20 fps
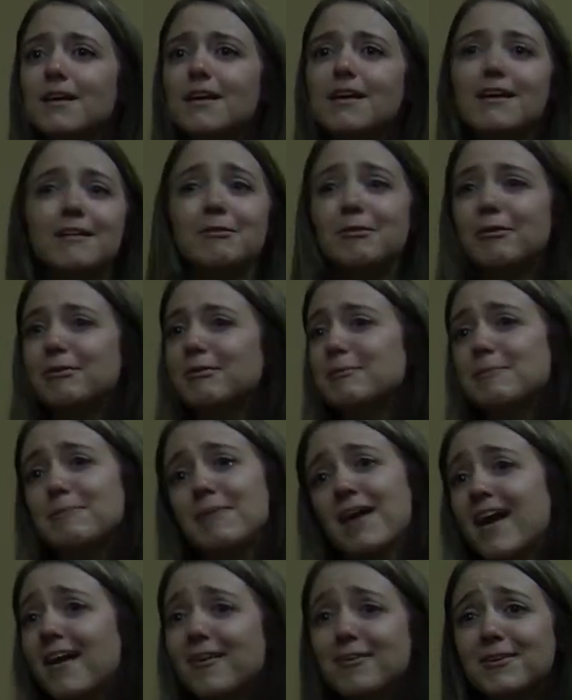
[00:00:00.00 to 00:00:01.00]
and go to
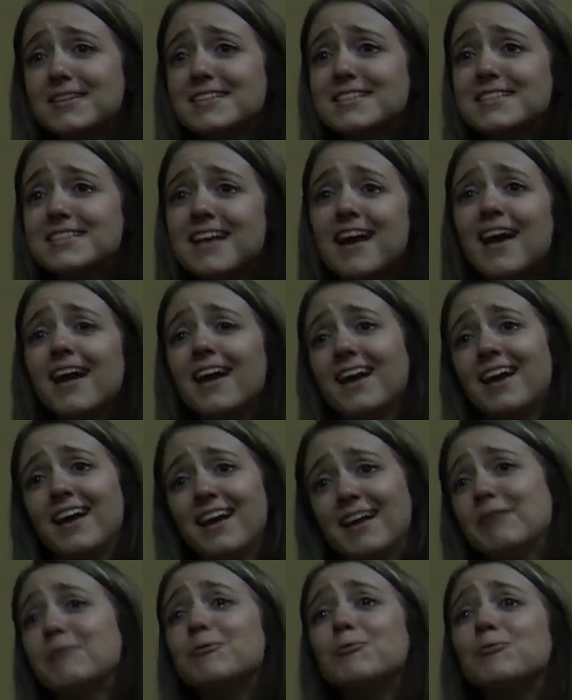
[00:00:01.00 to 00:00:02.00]
Paris
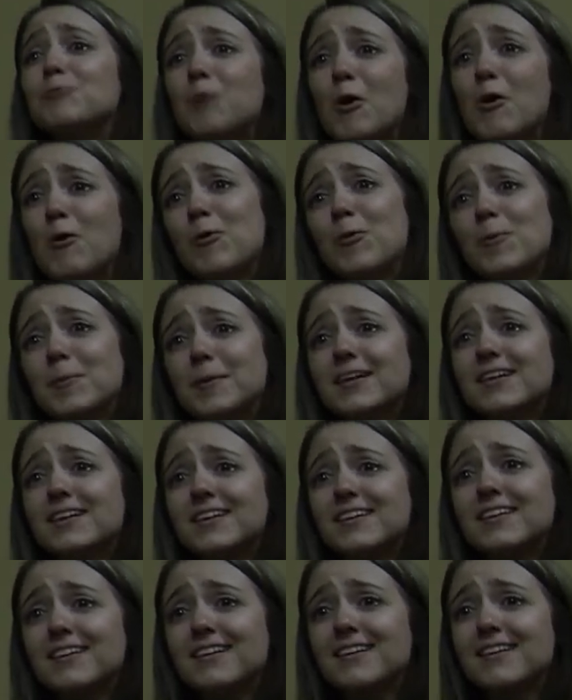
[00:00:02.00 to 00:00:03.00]
and Rome
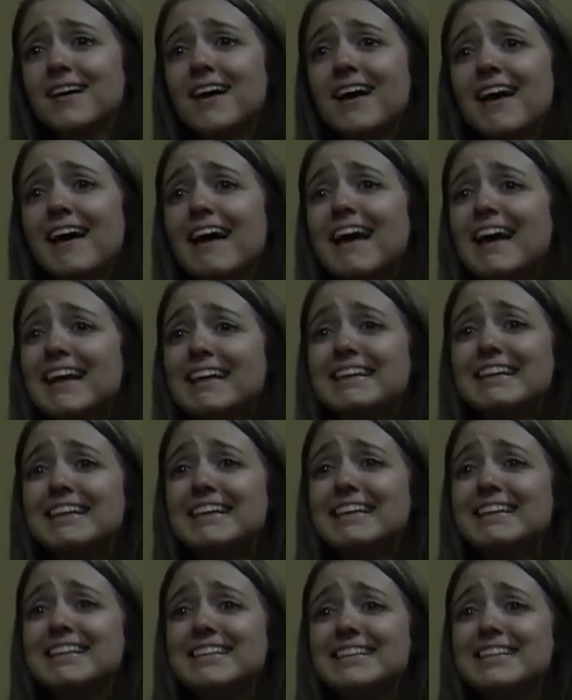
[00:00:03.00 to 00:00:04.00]
and
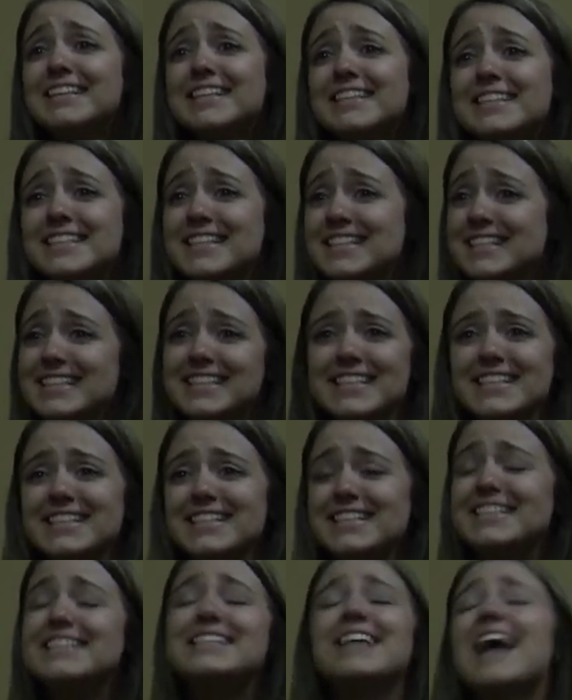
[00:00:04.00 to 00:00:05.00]
listen to
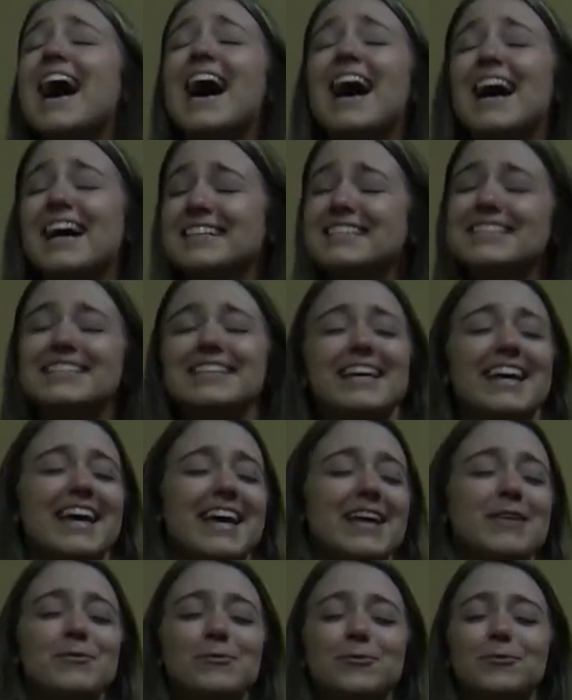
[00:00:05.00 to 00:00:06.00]
jazz
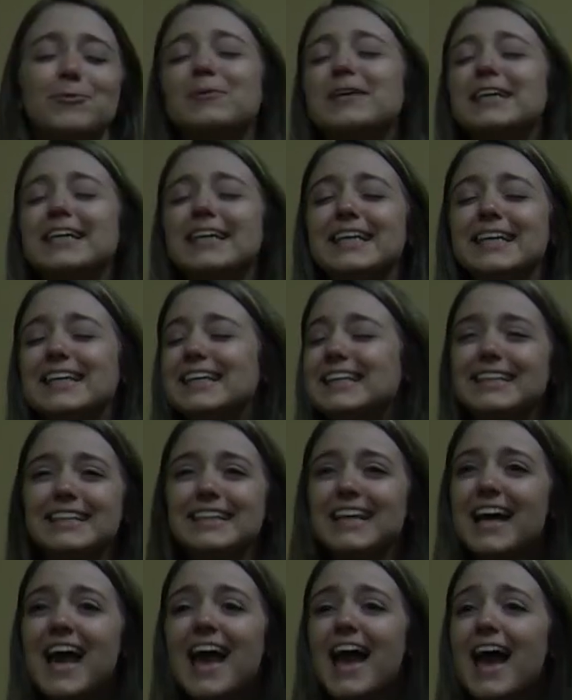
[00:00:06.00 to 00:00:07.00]
and read
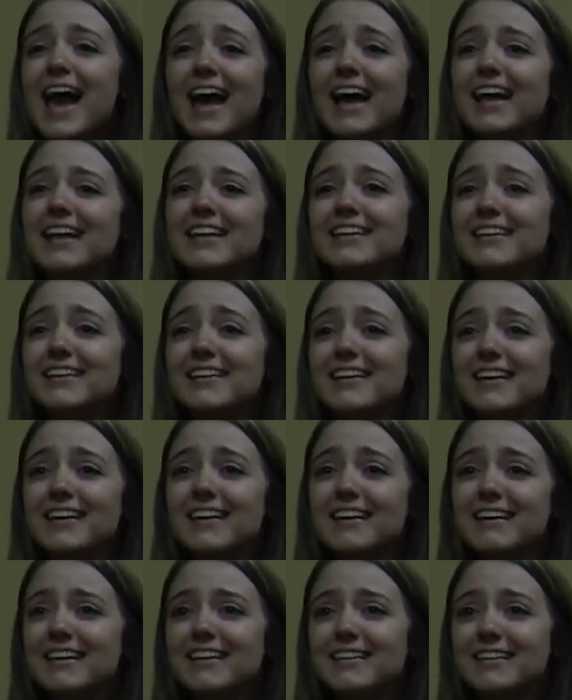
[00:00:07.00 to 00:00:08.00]
and
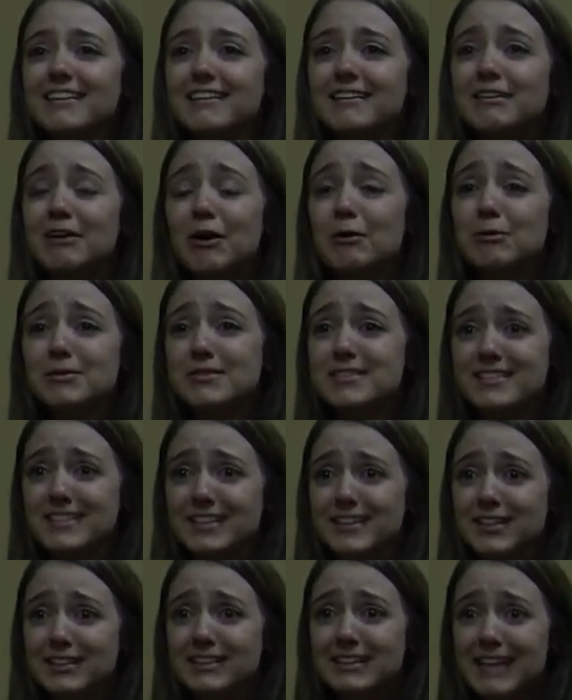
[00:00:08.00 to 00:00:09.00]
go to
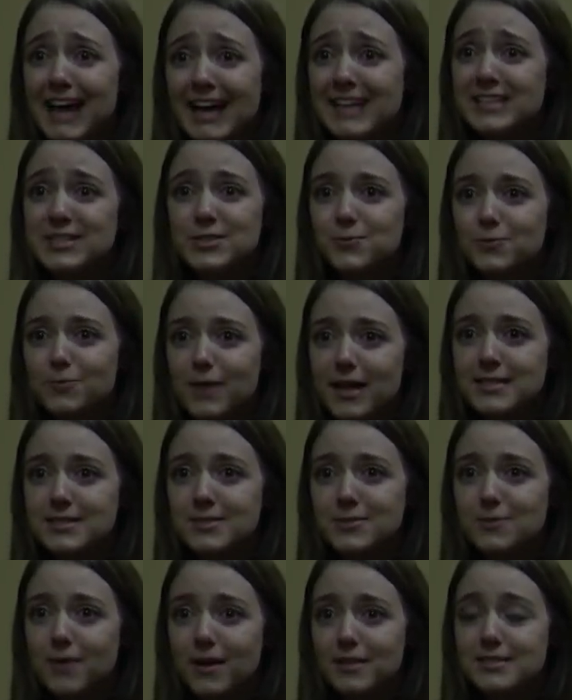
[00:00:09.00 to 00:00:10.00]
nice
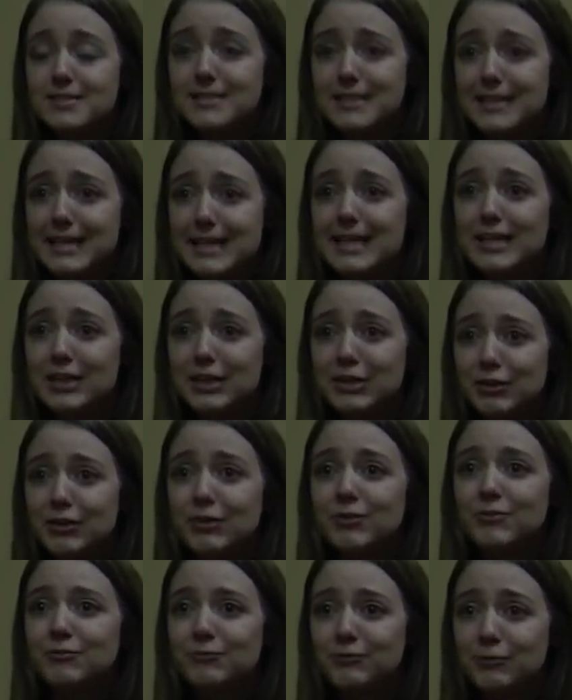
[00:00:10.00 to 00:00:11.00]
restaurants to eat
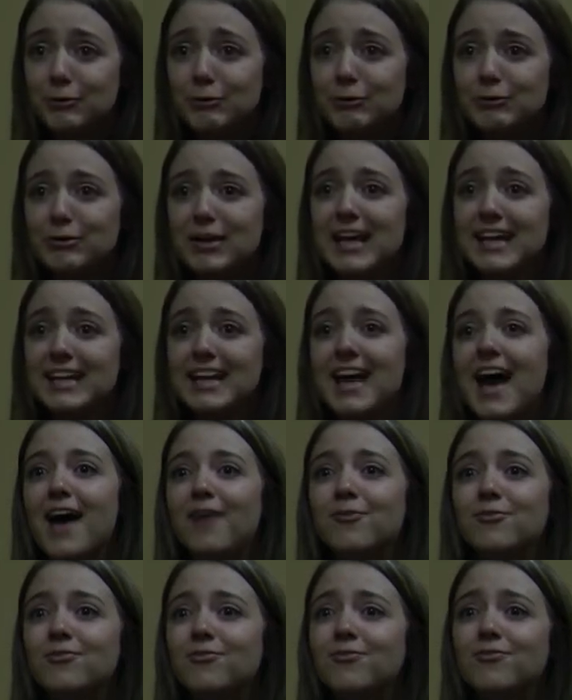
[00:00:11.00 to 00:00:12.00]
good food and have
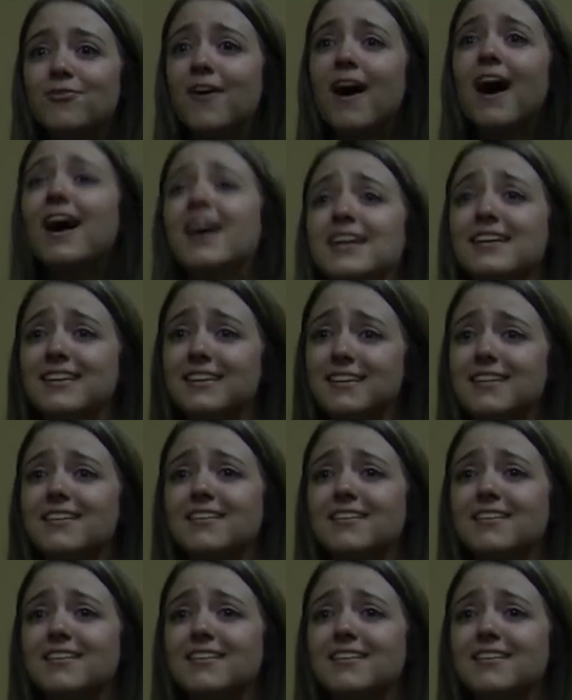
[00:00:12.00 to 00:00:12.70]
fun.